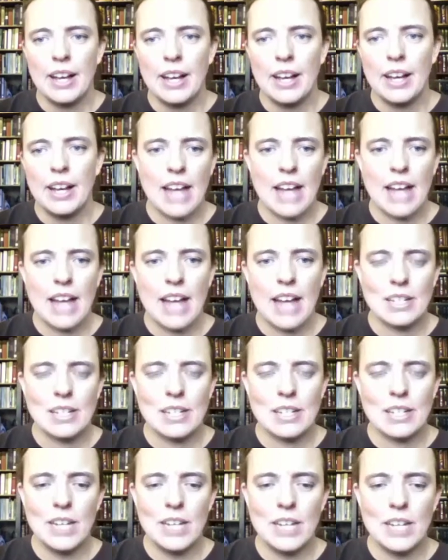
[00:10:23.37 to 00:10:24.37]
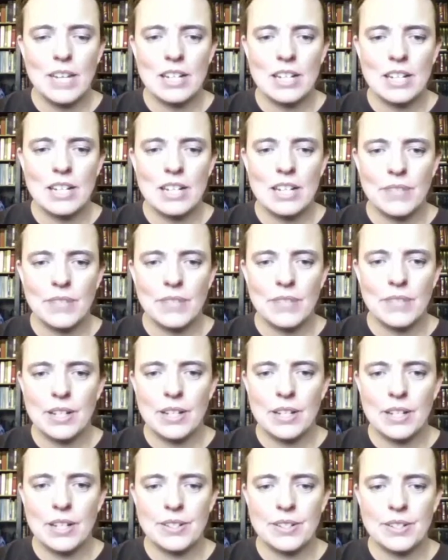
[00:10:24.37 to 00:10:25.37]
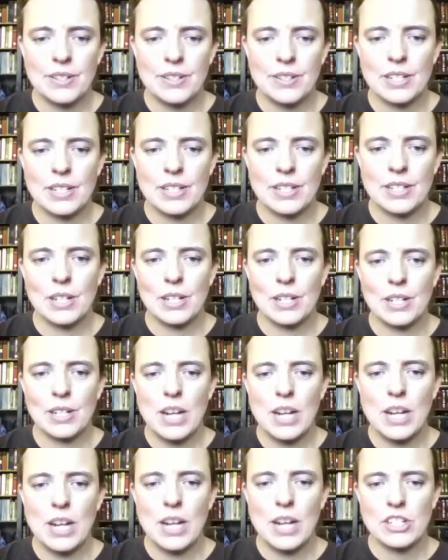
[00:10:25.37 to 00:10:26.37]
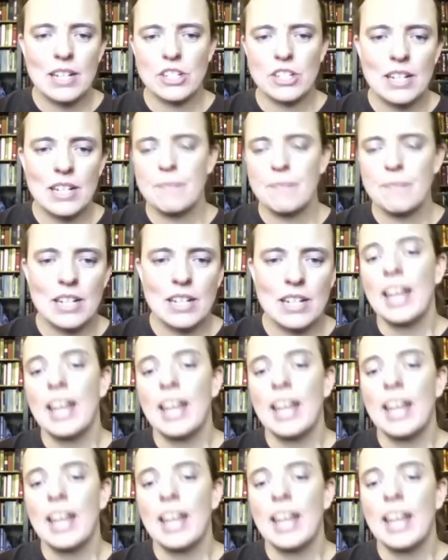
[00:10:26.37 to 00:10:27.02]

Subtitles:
Okay, so videos, there's an equation sheet.